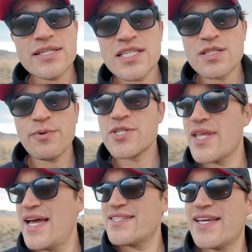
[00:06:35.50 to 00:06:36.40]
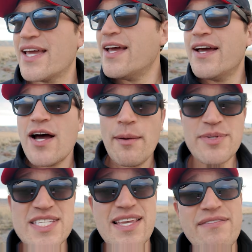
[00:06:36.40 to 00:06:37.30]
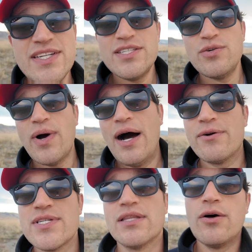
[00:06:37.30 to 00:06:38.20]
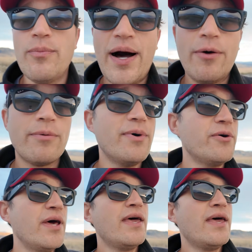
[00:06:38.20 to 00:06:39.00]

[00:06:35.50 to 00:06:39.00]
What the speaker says: this is supposed to last like up to 72 hours on low power mode,